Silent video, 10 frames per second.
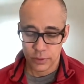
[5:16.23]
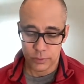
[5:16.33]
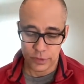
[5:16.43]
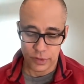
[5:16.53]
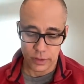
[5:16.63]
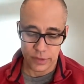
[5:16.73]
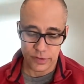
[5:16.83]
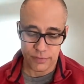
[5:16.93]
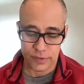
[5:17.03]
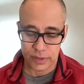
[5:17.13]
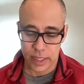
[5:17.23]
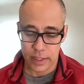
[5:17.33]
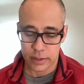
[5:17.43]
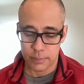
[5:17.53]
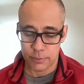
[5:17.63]
Recently,
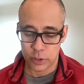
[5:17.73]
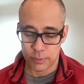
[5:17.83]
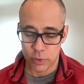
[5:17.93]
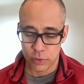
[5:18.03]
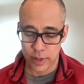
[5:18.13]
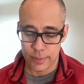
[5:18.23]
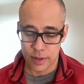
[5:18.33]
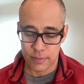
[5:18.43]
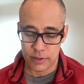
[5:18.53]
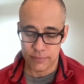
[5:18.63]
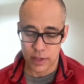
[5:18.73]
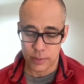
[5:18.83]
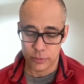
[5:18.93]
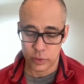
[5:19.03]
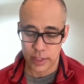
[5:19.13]
sophisticated computer programs have been
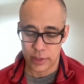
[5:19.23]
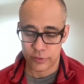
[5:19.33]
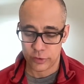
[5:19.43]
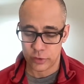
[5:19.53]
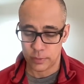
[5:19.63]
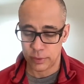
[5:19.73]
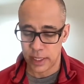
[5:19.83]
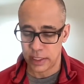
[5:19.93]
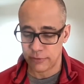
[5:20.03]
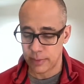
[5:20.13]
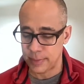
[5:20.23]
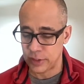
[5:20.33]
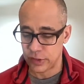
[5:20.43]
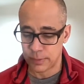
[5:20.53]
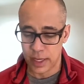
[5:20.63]
developed to allow surgical planning from
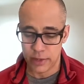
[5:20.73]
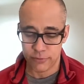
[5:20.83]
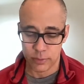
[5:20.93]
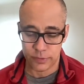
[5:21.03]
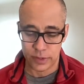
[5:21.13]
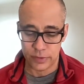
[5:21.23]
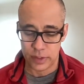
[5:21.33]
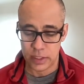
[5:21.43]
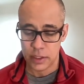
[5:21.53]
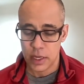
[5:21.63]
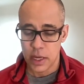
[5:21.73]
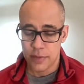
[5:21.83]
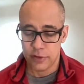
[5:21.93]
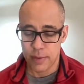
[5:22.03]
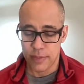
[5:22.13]
images obtained from CT.
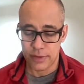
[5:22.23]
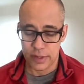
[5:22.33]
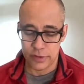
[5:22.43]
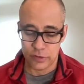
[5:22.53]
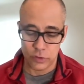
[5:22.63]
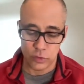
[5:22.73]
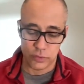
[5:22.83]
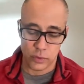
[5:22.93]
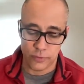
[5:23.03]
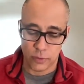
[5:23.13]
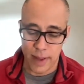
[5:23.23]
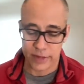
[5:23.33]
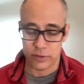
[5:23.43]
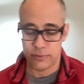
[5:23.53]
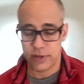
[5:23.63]
This method is useful for
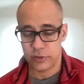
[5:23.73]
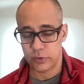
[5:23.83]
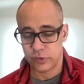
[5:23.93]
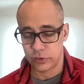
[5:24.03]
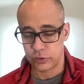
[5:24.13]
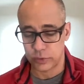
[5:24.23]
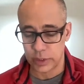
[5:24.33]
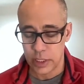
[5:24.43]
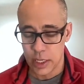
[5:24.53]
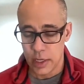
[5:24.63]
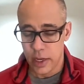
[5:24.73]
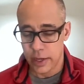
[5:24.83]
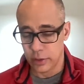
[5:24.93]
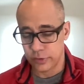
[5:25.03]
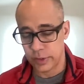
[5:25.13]
maxillofacial surgery
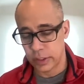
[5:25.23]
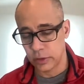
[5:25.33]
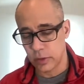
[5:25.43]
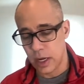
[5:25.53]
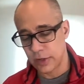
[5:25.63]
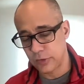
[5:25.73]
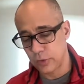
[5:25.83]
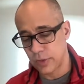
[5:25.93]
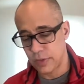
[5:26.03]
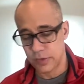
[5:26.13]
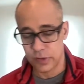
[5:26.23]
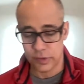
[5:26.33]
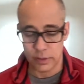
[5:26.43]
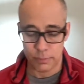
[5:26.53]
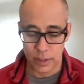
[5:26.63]
and articular osteosynthesis
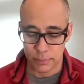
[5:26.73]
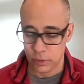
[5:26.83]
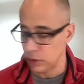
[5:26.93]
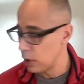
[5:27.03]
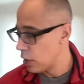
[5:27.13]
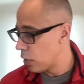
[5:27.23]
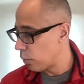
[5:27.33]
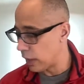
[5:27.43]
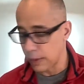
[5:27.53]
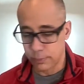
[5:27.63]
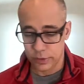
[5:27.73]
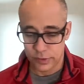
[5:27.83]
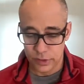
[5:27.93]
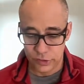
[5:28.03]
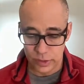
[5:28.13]
in people, where
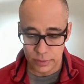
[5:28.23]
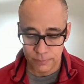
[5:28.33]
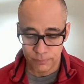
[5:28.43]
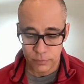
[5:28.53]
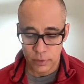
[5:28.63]
precision